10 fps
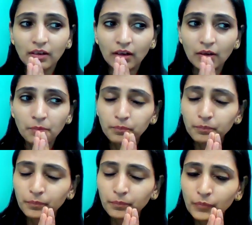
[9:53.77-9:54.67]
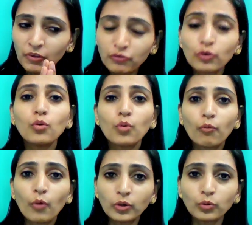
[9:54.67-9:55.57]
uh, if you
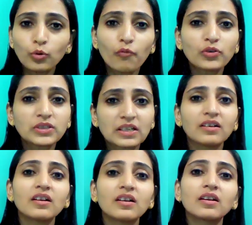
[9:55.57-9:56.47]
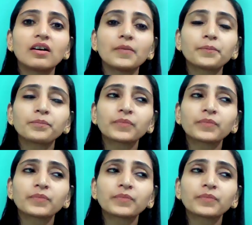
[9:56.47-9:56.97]
want to go for Singer,